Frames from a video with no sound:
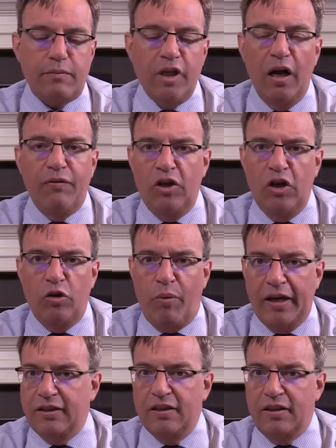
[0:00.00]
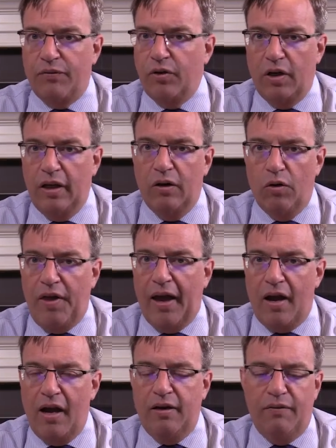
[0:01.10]
if you did your prices differently or that
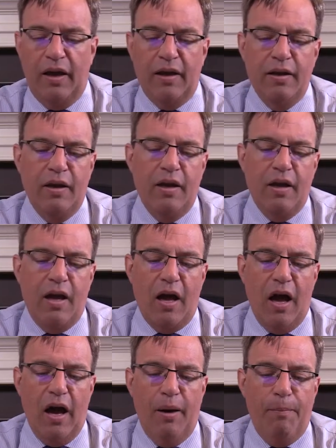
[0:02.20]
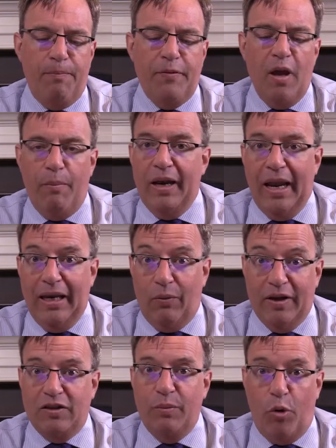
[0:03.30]
kind of thing. But
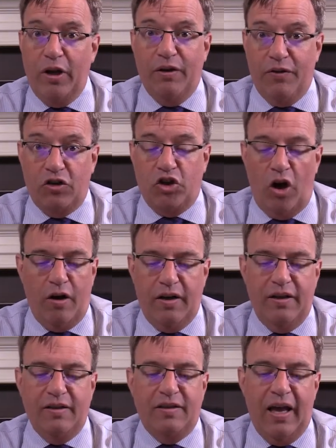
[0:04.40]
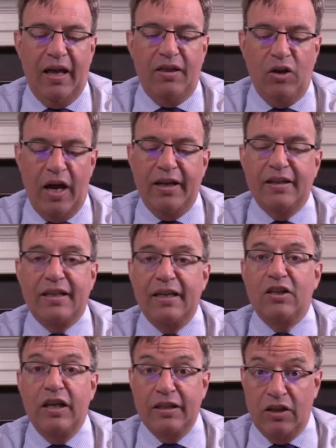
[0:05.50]
anyways, the point of this chart is that the United
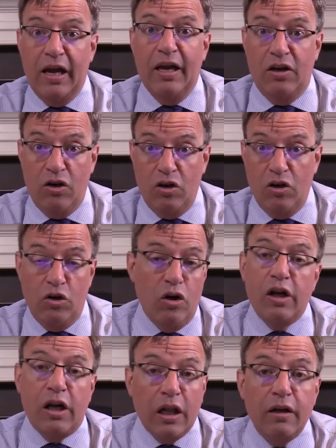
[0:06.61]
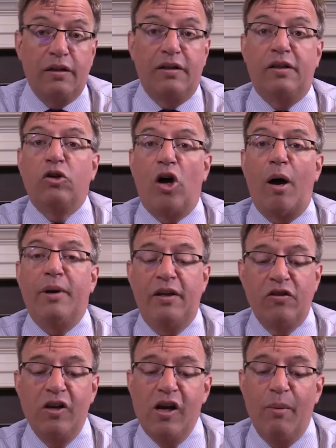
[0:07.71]
States is clearly still
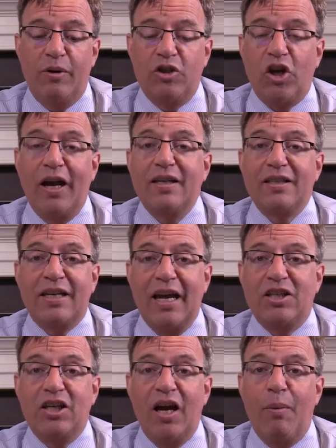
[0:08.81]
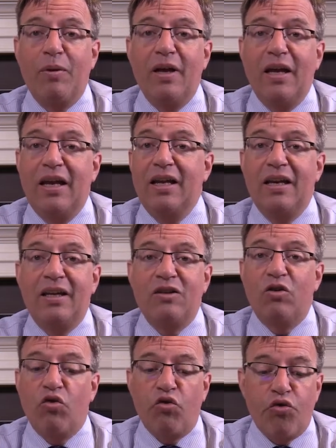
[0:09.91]
dominates, but China is catching up in an
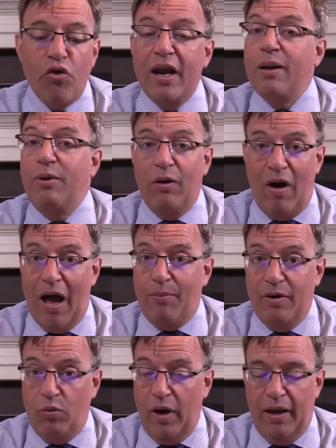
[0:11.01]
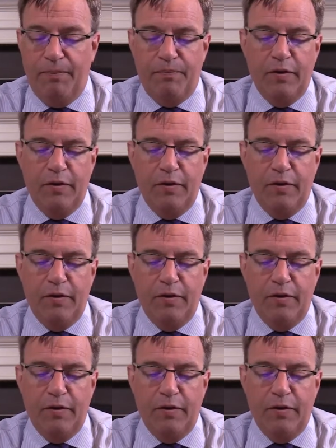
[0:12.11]
incredibly rapid way.